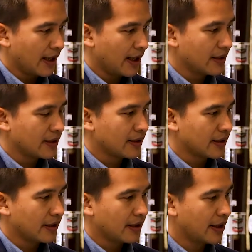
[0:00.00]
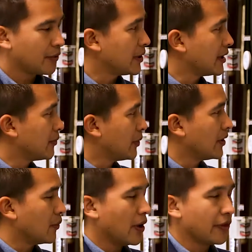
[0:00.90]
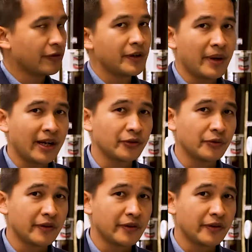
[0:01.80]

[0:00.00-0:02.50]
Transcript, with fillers: And like we did with the one three panels,